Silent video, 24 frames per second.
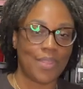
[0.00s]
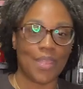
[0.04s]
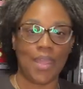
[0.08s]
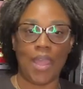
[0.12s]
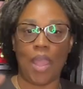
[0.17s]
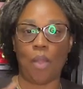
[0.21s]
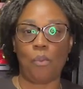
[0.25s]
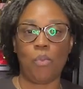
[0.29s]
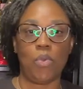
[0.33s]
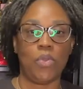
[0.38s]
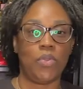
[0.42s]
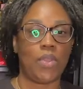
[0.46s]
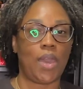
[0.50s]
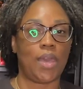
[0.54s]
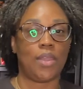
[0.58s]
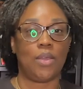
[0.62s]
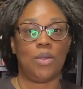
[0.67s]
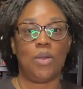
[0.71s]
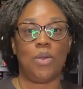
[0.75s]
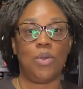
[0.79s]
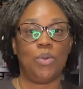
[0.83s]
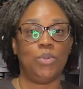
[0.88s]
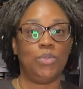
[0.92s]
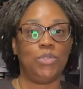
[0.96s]
I will not
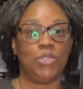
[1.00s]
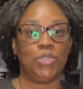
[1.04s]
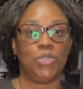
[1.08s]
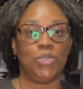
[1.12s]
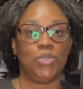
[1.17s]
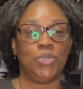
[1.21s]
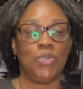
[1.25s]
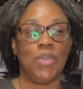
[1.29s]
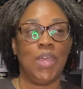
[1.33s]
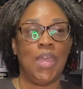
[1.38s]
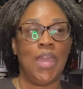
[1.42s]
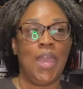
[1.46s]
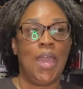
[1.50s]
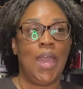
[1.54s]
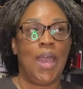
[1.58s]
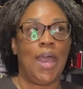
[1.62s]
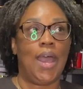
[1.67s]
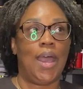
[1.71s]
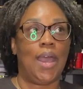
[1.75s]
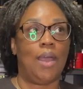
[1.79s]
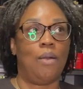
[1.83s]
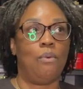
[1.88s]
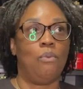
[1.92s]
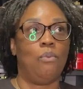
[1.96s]
hold you.
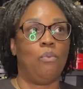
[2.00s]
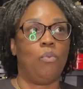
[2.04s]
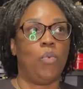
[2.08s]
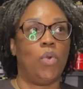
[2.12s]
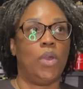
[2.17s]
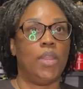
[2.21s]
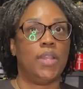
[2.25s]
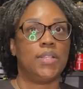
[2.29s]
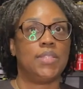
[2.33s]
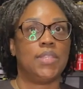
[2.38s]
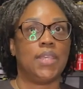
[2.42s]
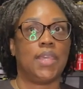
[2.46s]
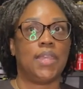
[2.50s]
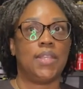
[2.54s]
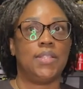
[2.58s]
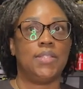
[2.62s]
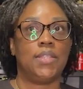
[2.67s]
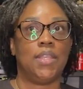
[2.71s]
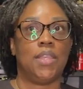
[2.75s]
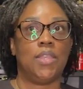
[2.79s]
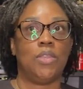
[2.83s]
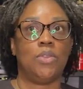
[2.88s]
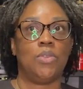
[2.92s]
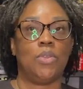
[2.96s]
I wanted to
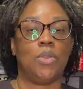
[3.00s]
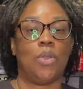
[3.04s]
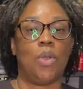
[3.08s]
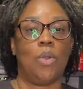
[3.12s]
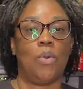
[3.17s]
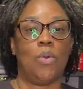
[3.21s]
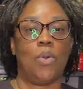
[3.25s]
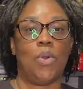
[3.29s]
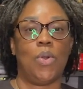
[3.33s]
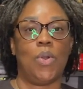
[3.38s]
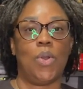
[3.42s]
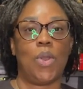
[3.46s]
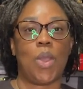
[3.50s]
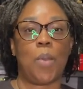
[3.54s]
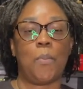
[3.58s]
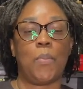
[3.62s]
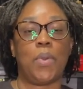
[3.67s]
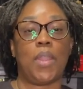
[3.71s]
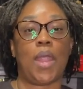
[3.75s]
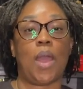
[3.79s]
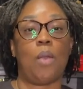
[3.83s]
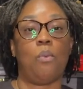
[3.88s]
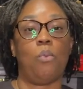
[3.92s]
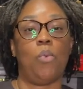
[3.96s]
continue to go on,
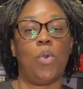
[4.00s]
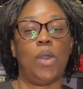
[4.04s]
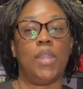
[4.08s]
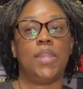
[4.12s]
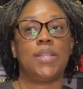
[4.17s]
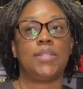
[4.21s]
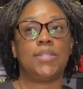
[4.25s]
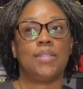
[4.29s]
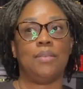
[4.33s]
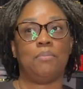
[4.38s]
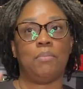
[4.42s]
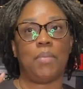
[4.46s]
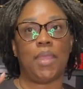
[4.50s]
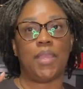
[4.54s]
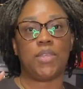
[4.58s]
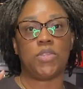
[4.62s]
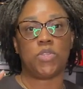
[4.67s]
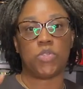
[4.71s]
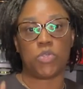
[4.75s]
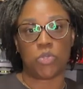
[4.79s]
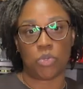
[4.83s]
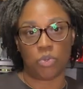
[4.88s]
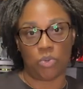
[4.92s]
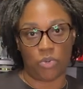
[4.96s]
but I wanted to make
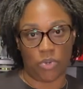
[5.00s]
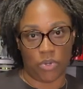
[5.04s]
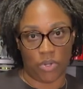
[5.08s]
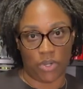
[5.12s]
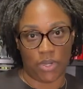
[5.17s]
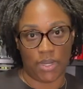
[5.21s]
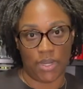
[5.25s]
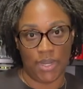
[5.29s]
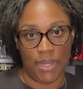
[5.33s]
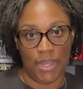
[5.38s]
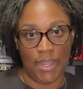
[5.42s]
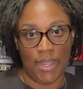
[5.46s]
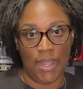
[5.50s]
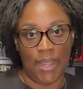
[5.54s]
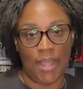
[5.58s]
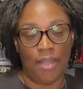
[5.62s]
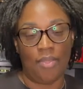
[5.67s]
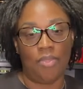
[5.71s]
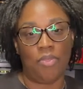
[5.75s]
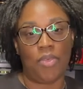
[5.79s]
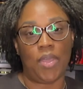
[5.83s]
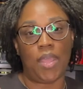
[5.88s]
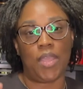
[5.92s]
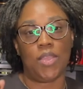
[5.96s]
sure
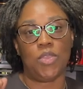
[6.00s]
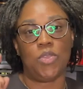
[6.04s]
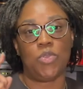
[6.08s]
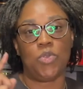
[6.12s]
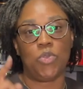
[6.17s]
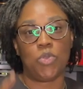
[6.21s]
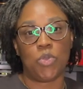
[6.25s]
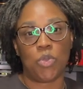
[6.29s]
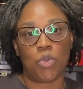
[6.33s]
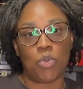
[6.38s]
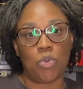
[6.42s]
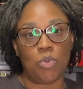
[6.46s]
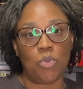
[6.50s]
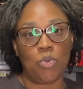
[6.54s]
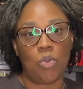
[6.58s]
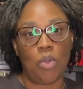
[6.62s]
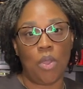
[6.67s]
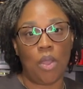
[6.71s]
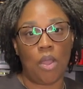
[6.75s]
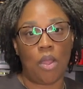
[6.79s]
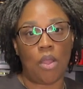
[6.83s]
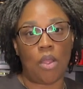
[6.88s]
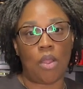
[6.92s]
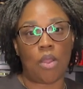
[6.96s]
that you
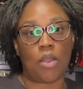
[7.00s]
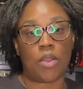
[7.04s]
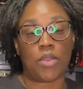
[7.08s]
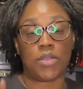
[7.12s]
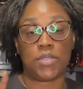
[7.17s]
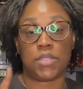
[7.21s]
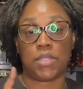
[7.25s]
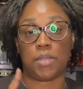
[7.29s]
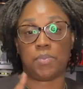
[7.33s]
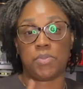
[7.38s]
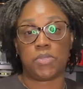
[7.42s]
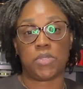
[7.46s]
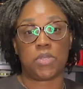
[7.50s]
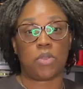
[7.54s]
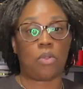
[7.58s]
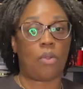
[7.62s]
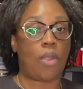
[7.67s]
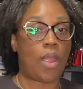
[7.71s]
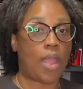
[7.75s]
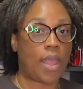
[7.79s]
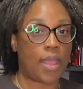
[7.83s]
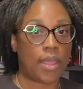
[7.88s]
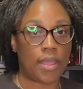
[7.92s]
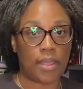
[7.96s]
are
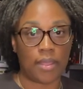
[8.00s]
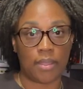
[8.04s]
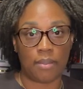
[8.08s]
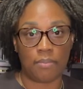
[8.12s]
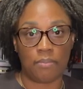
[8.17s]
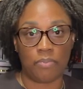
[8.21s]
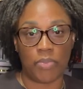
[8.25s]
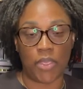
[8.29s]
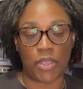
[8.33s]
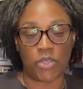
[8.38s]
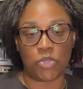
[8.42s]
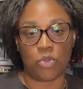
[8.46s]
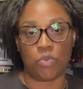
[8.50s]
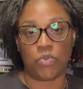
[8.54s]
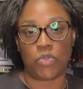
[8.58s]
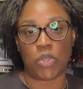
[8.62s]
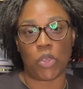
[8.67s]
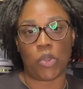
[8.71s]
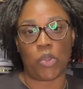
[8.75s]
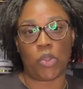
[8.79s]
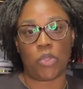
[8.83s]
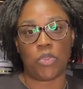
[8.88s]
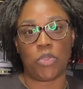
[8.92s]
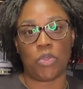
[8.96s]
subscribed, that you
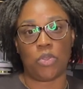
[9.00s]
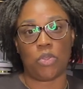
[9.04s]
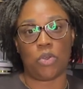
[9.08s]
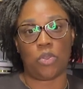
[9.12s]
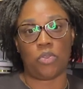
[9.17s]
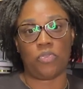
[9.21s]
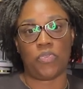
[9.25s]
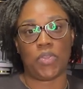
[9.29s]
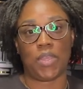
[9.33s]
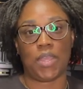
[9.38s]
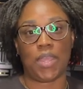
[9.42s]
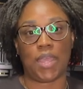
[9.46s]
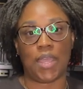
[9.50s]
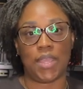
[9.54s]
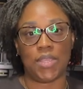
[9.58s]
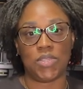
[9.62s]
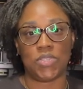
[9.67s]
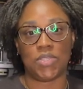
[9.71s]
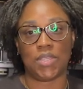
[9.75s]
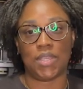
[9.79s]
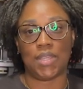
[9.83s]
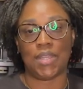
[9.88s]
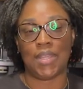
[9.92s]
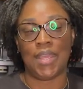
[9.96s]
turn on your
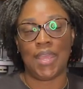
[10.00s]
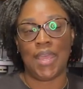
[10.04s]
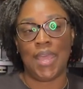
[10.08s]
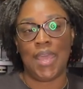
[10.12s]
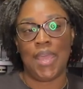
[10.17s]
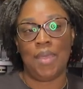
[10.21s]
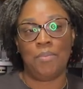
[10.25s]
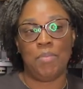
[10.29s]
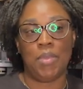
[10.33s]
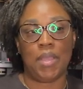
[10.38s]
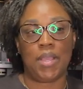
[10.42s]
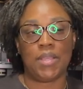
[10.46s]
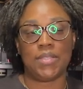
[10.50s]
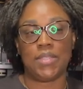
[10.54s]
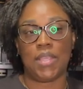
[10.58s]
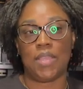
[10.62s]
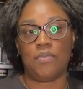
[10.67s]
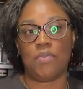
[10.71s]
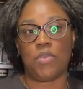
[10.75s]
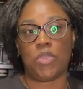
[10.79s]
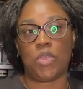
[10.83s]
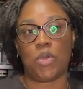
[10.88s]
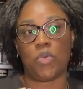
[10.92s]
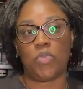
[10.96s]
notification, because
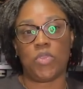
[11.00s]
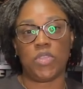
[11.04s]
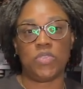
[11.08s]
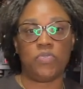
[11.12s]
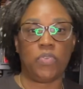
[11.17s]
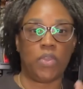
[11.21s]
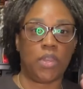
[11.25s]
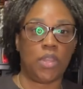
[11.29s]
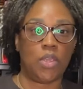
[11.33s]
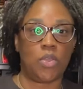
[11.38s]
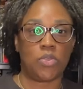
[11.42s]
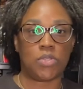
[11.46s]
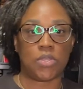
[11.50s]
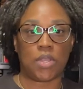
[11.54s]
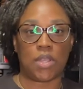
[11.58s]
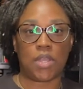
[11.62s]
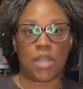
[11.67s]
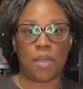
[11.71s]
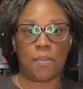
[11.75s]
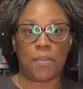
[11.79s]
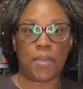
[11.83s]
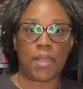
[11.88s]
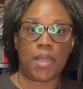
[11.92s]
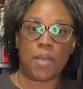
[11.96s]
even though these videos are
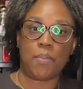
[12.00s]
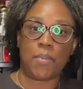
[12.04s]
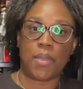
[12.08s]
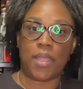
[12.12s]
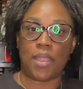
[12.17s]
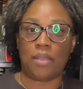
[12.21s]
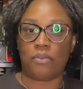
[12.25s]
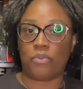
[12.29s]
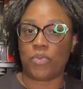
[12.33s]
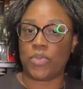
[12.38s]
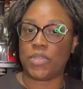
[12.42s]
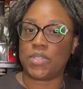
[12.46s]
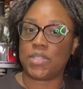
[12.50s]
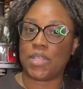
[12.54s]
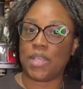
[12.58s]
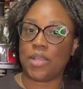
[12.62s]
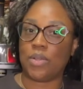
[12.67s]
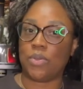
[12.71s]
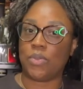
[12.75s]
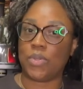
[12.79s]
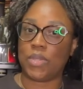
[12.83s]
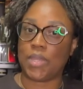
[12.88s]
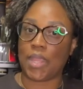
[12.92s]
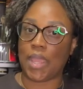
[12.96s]
coming up every
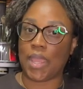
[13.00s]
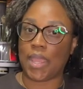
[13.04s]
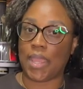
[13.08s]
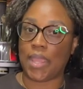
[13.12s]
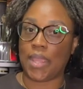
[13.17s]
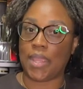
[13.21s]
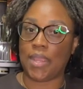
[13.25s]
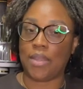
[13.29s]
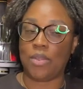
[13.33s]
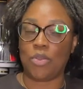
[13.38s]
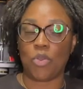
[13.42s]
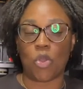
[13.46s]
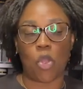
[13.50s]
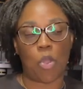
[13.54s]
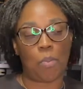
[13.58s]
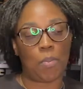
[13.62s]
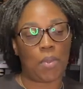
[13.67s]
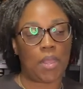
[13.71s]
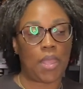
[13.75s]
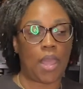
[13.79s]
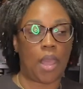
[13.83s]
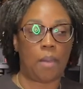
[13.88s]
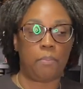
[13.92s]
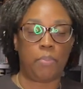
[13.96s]
single day,
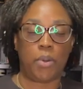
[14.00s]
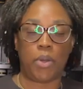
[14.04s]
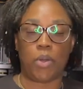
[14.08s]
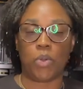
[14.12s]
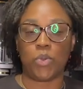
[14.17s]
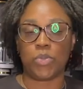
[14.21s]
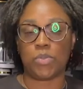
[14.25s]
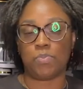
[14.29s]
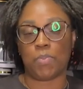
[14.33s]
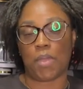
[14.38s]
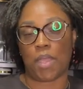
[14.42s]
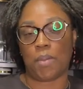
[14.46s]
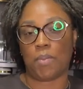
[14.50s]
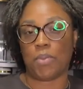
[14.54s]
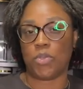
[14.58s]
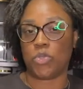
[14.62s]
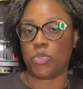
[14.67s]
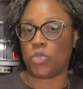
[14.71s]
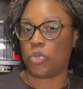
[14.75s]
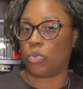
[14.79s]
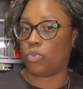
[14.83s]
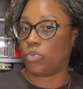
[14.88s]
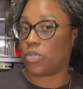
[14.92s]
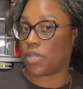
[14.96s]
normally I post maybe
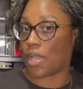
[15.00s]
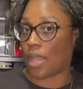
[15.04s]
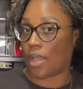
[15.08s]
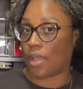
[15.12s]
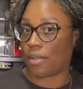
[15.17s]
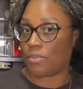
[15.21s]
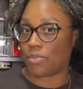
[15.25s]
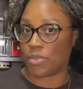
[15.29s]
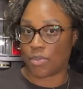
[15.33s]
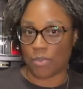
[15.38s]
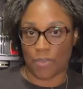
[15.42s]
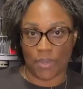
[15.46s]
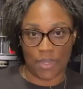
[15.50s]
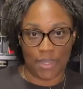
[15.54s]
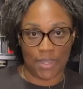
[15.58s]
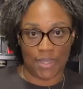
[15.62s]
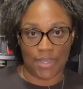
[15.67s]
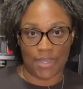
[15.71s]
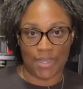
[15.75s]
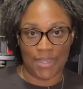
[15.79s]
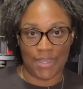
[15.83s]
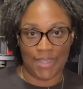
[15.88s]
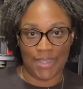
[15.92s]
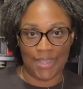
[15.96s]
2 times a
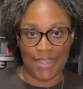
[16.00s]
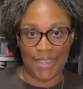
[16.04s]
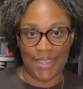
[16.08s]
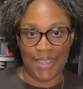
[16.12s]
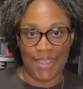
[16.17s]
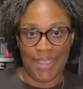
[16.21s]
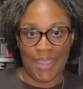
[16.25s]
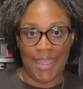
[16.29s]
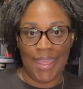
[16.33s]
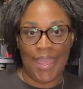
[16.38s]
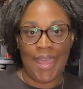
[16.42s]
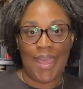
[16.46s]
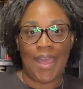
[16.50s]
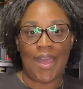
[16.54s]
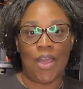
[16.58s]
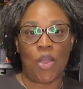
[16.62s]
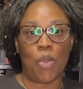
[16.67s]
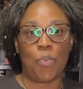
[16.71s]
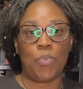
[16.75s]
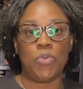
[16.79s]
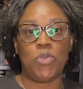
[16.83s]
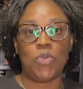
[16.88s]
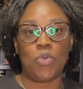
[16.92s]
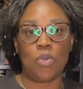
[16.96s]
week.
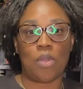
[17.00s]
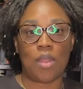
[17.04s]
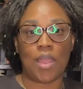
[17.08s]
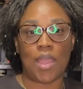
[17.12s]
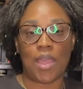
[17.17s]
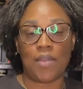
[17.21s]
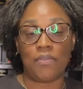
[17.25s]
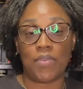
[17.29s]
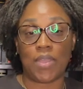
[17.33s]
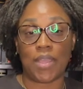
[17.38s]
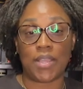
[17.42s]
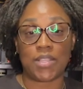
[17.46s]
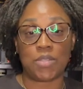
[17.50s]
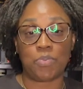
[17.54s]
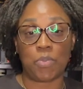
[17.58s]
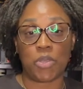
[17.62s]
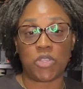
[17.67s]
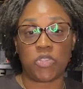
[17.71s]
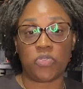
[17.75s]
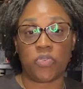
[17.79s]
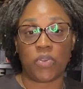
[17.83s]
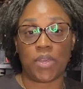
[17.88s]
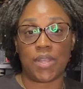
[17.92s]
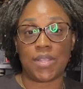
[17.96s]
Hope you are having as
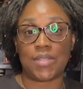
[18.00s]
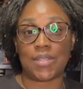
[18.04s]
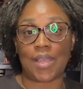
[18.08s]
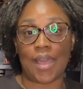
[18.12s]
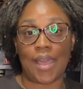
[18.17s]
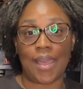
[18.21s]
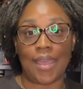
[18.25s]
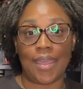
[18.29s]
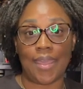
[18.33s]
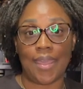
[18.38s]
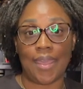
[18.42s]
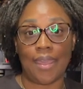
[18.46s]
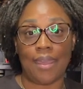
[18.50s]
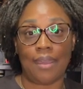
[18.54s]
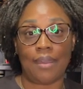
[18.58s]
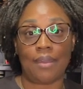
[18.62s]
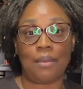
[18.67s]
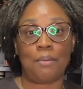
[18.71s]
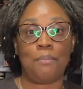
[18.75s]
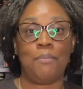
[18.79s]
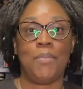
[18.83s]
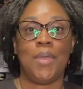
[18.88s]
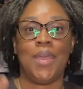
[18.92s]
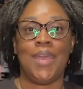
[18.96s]
much fun as I
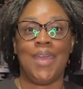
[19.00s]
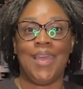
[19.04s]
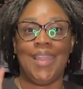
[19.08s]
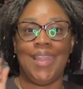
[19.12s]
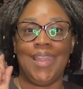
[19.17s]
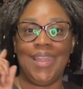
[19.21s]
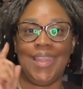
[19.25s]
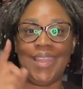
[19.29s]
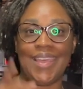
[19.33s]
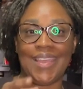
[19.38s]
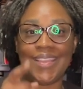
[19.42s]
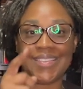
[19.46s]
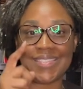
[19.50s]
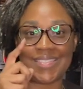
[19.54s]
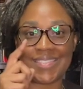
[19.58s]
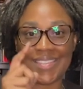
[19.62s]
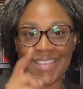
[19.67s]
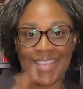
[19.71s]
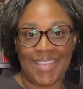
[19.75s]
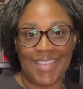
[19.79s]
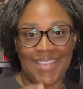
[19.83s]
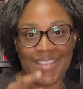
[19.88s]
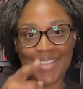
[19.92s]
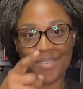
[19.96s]
am. Let's
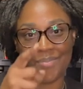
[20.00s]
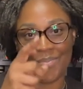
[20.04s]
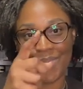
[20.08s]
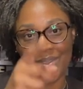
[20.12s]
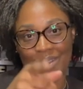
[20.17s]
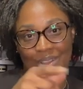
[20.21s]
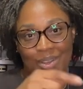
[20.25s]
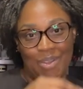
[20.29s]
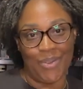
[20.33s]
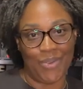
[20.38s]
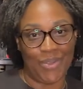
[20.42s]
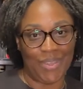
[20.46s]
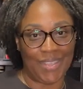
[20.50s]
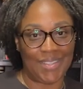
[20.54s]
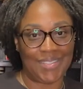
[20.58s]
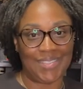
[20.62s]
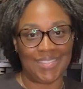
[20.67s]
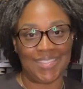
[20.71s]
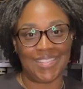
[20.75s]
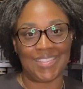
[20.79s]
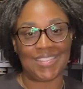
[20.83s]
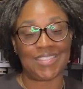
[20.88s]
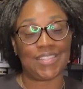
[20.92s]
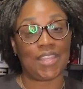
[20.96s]
keep going.
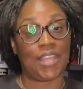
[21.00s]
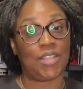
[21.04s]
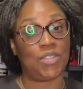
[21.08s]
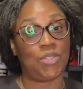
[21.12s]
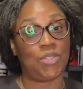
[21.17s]
Stay